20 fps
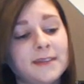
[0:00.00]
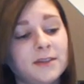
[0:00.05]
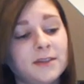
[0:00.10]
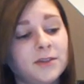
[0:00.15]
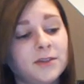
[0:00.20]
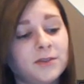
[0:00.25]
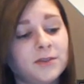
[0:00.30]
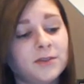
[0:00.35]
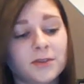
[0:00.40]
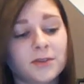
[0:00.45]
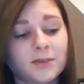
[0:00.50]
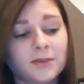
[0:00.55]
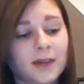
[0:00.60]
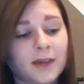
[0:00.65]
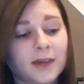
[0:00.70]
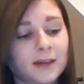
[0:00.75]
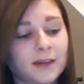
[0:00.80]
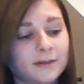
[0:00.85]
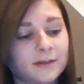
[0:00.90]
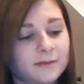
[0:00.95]
a doodle,
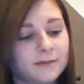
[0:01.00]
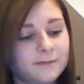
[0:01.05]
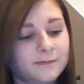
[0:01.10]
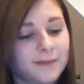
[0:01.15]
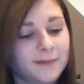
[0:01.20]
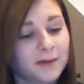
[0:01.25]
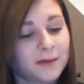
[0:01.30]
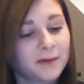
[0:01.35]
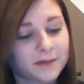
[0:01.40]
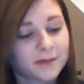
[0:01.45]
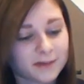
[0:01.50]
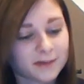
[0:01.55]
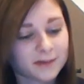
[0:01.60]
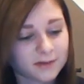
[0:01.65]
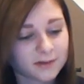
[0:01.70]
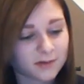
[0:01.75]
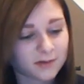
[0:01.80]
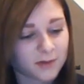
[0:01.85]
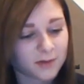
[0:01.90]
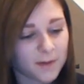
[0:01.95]
then that one's a
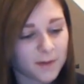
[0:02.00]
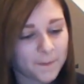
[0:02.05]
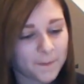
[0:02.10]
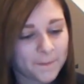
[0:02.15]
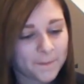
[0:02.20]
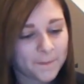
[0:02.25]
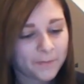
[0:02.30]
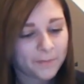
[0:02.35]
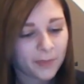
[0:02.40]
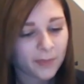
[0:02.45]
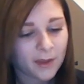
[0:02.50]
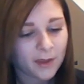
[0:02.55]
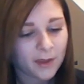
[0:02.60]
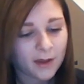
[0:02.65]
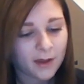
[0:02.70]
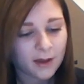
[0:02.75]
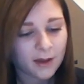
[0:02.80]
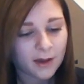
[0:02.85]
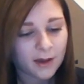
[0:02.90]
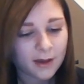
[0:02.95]
good one.
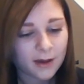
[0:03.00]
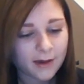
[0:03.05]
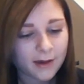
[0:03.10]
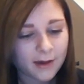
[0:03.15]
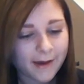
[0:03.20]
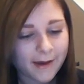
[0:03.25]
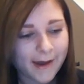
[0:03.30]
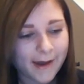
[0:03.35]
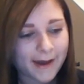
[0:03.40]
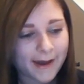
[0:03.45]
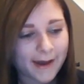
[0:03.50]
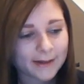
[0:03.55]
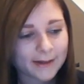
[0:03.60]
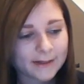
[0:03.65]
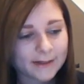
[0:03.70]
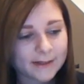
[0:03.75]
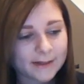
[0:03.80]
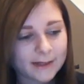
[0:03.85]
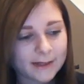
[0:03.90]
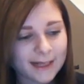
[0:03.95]

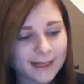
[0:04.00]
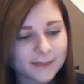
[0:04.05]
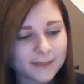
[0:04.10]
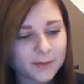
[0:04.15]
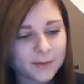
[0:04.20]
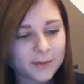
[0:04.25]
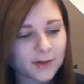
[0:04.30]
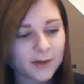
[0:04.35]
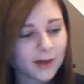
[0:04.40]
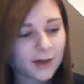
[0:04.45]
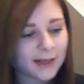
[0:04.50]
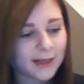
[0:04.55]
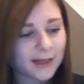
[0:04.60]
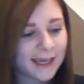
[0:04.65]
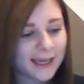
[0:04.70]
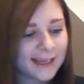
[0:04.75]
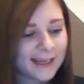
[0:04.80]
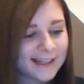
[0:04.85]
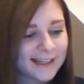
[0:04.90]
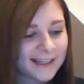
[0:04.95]
And last but not
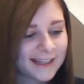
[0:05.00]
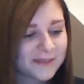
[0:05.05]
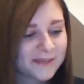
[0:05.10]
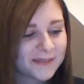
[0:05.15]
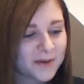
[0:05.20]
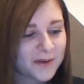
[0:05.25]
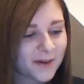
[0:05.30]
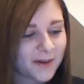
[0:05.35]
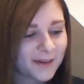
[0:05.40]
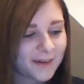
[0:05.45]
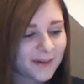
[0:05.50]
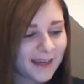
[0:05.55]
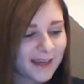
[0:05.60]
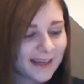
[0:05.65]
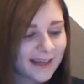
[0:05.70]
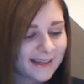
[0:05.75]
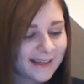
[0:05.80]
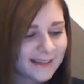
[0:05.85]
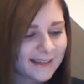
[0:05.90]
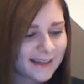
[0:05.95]
least, this one
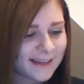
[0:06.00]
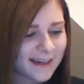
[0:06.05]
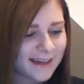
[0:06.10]
is